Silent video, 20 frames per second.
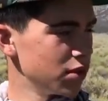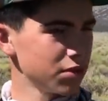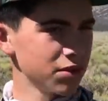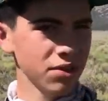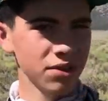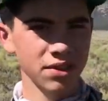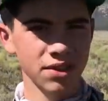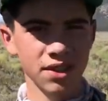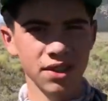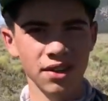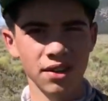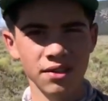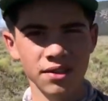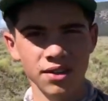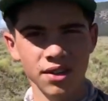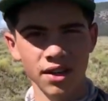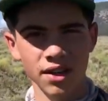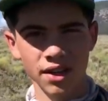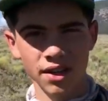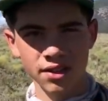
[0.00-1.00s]
Both those deer
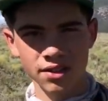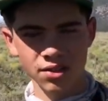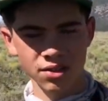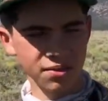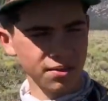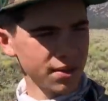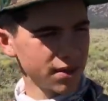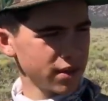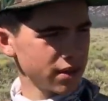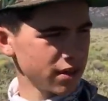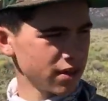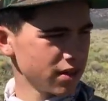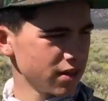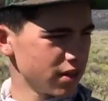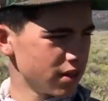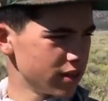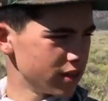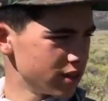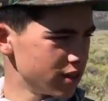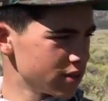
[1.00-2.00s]
I've shot at so far
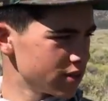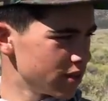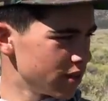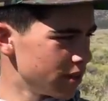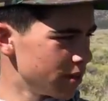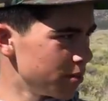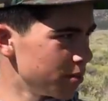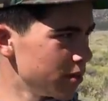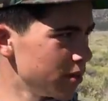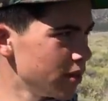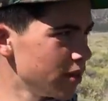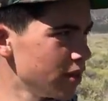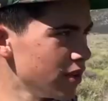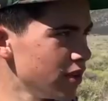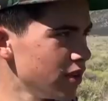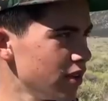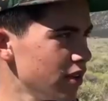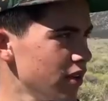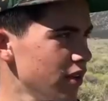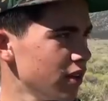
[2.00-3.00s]
on this trip,
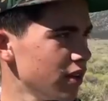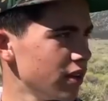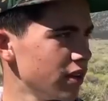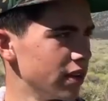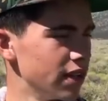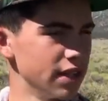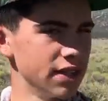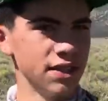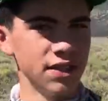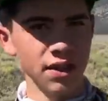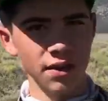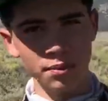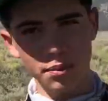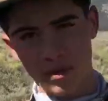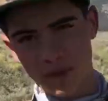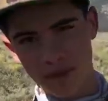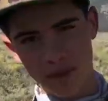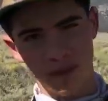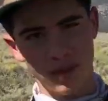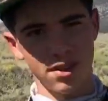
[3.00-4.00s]
they
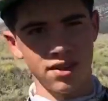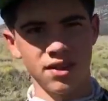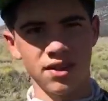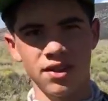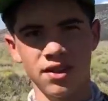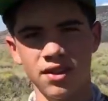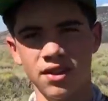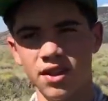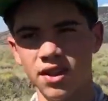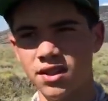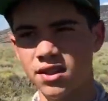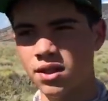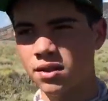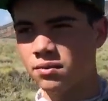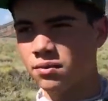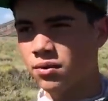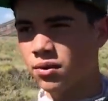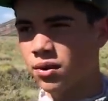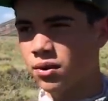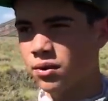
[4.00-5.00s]
jumped. They
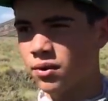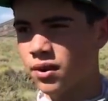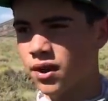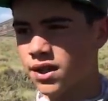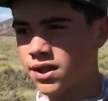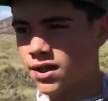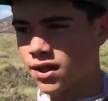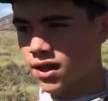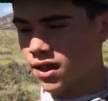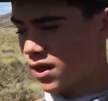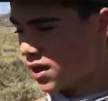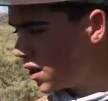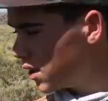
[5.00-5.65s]
jumped forward when I shot.